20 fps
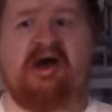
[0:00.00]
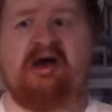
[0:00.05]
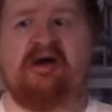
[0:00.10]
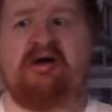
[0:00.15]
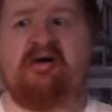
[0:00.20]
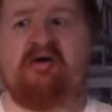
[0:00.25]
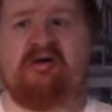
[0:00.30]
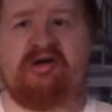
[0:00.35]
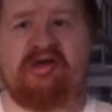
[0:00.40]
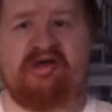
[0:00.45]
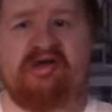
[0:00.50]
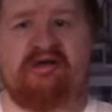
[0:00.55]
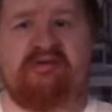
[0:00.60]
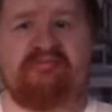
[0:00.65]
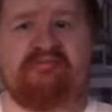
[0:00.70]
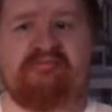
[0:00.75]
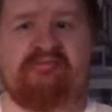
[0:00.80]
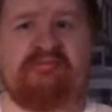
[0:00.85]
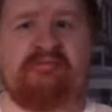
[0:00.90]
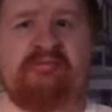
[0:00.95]
Okay,
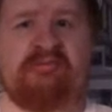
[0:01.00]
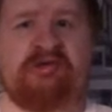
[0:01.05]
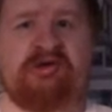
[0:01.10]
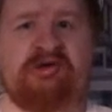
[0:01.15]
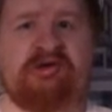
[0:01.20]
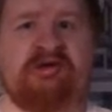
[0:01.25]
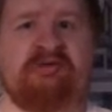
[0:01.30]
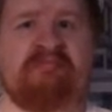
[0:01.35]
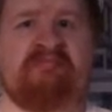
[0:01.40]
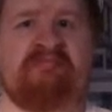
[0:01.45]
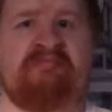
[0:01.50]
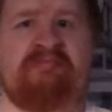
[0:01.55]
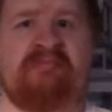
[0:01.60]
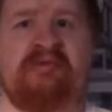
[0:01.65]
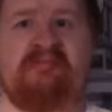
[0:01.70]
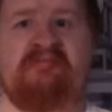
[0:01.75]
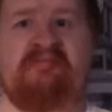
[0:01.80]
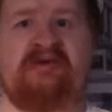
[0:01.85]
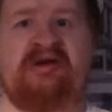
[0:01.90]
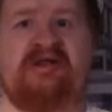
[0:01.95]
you could
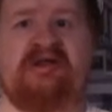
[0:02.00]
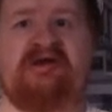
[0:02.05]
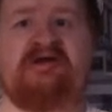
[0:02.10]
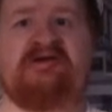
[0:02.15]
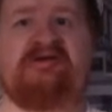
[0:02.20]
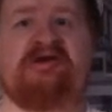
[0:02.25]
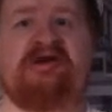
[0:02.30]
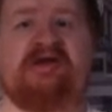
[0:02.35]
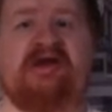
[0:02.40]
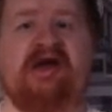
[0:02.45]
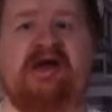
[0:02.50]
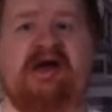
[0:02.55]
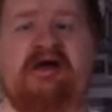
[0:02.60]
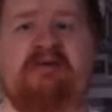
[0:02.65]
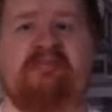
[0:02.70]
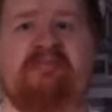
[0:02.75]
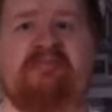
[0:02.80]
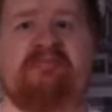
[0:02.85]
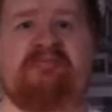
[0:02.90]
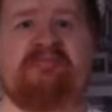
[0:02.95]
be there, you can
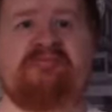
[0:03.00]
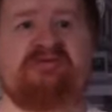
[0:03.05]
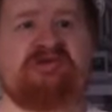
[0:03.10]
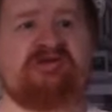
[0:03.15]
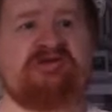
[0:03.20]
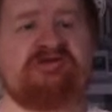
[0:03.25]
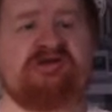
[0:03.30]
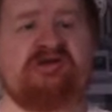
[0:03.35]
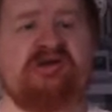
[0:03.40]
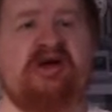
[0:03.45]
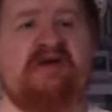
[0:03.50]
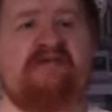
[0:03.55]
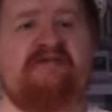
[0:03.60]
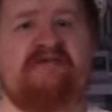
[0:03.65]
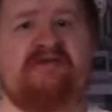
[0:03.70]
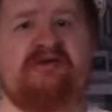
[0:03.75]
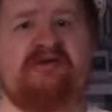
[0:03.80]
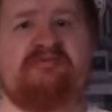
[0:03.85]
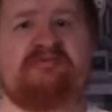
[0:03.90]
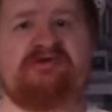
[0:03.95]
help, because if
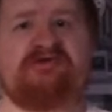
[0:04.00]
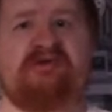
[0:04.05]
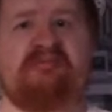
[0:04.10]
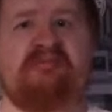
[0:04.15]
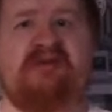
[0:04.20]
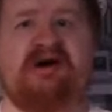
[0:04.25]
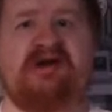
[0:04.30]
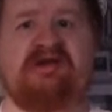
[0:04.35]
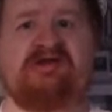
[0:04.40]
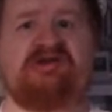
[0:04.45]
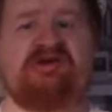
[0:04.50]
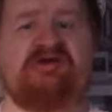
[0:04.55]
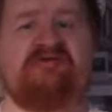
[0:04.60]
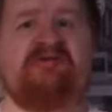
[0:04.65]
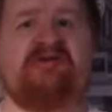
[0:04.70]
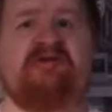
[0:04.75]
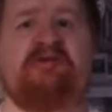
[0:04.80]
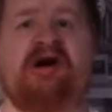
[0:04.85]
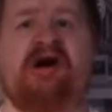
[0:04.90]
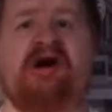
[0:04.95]
he was her manager, if
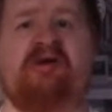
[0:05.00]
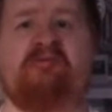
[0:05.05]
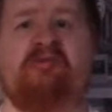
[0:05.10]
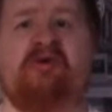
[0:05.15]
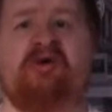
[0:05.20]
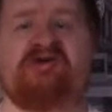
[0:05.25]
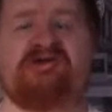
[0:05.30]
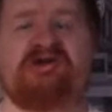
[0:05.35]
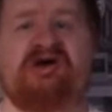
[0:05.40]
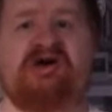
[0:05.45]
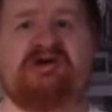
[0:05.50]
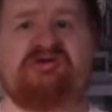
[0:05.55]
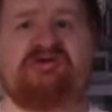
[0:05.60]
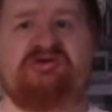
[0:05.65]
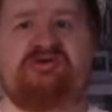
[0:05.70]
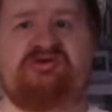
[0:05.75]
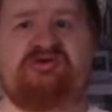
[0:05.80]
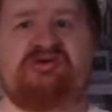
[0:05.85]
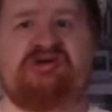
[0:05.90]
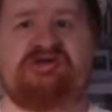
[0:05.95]
he was
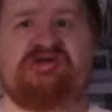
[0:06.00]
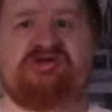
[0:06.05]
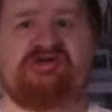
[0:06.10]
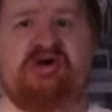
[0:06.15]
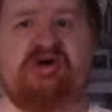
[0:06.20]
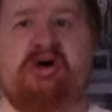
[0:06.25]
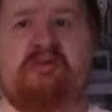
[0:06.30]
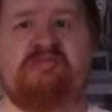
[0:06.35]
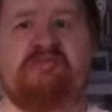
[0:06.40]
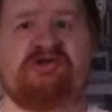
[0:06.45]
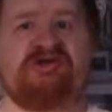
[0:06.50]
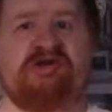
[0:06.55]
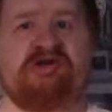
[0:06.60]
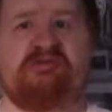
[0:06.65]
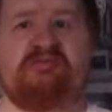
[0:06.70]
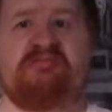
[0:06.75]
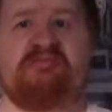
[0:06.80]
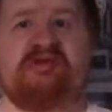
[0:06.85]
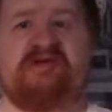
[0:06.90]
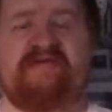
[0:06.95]
actually doing his job, which I
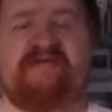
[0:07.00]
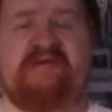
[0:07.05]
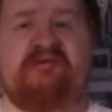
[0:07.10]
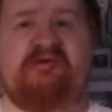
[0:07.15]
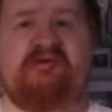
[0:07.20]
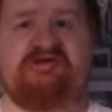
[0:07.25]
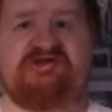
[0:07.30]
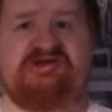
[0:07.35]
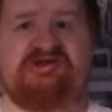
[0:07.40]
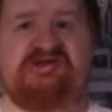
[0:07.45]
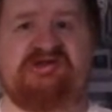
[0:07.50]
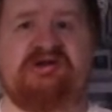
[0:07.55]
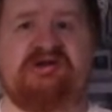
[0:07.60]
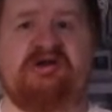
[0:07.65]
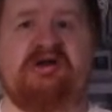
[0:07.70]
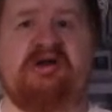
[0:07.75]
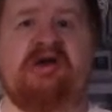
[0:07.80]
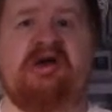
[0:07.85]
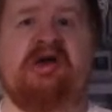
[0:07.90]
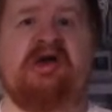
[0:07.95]
don't believe he was
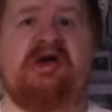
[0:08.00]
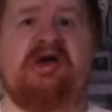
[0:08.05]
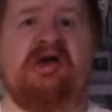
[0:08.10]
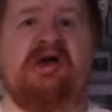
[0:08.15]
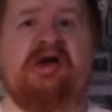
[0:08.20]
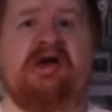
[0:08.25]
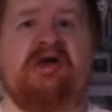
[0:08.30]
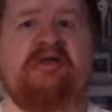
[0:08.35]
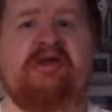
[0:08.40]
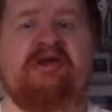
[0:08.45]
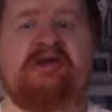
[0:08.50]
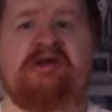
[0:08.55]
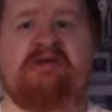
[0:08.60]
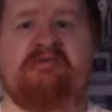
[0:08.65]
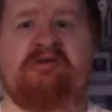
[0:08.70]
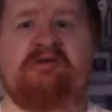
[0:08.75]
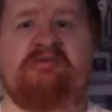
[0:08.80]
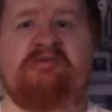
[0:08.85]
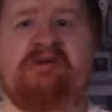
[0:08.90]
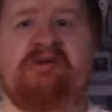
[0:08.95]
either, then he
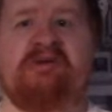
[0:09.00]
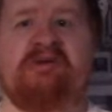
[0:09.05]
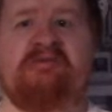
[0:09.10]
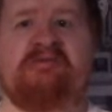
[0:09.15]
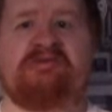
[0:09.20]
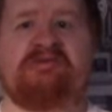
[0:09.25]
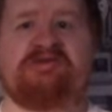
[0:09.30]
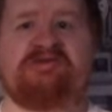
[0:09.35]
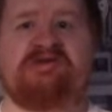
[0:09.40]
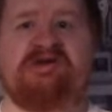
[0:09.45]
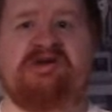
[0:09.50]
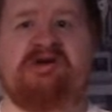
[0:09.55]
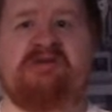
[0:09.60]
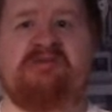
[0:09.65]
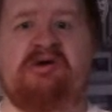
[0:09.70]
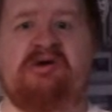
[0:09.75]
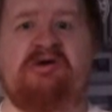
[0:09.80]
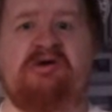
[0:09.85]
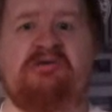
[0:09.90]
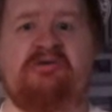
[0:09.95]
would have been able to say,
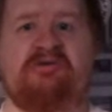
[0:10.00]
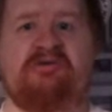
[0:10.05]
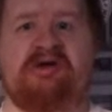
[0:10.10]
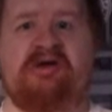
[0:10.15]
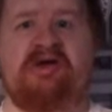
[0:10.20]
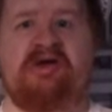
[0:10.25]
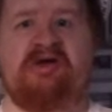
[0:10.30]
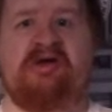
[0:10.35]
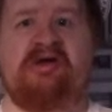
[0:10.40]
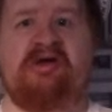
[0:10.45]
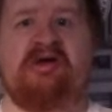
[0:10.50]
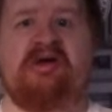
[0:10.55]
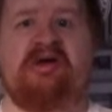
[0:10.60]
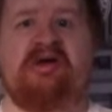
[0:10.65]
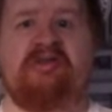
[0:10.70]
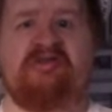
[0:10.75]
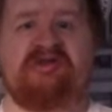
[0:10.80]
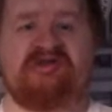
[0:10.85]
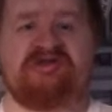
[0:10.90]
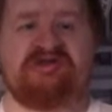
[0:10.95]
well, okay,
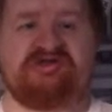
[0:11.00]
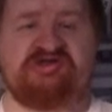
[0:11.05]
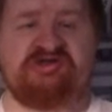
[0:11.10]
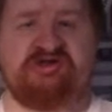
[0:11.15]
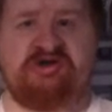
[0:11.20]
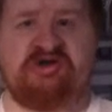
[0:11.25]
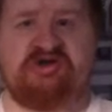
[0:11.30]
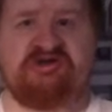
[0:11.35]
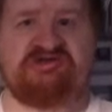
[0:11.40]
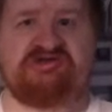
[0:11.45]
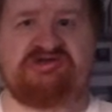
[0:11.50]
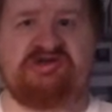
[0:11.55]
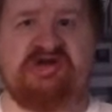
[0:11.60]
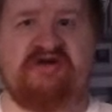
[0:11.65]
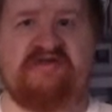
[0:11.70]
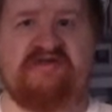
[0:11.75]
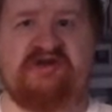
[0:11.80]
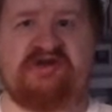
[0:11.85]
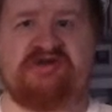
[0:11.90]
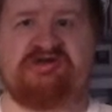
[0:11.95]
this is the current state
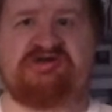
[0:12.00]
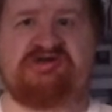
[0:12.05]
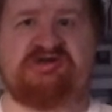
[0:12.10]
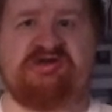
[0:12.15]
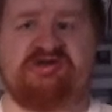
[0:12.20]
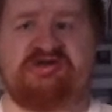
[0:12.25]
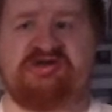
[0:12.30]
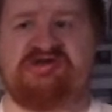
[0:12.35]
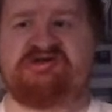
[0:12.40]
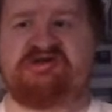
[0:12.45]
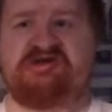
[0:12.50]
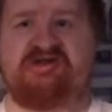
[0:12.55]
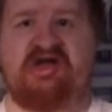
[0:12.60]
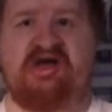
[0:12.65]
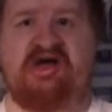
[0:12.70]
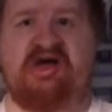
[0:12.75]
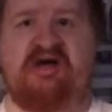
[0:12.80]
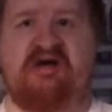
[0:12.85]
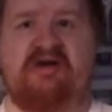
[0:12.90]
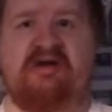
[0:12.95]
of this and
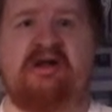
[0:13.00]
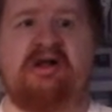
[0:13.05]
that.